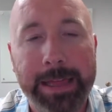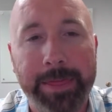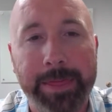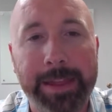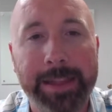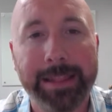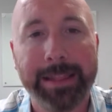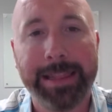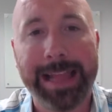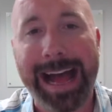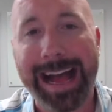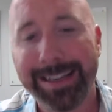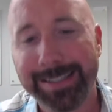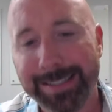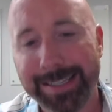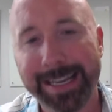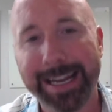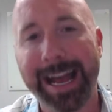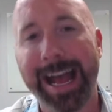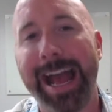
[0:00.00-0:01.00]
The last
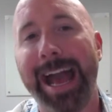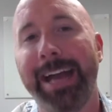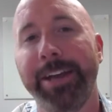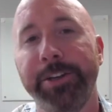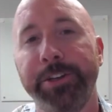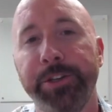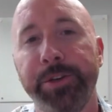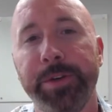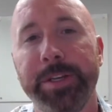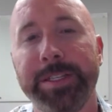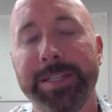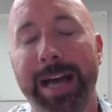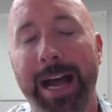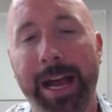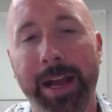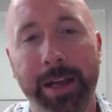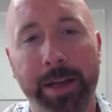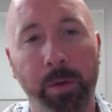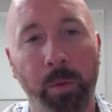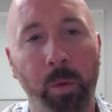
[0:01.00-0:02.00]
thing I had to do is
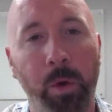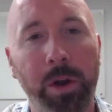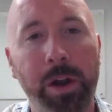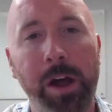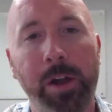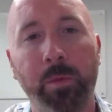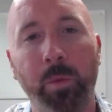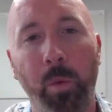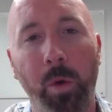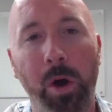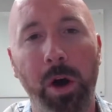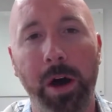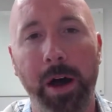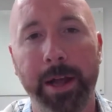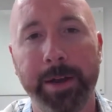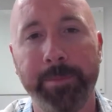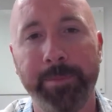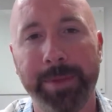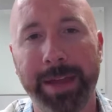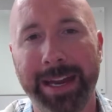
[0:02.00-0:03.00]

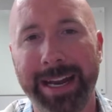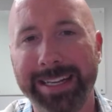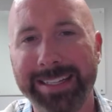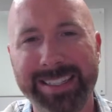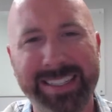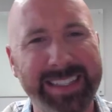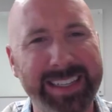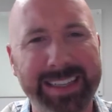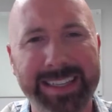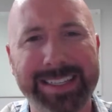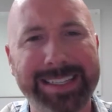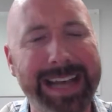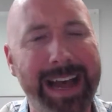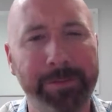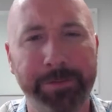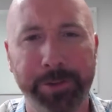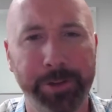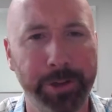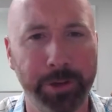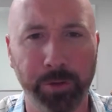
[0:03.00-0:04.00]
one-on-one, and I just did this
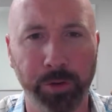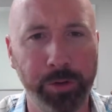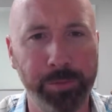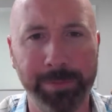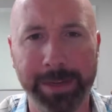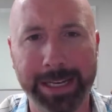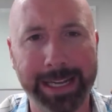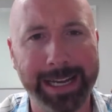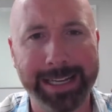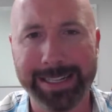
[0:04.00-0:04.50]
after the group meeting.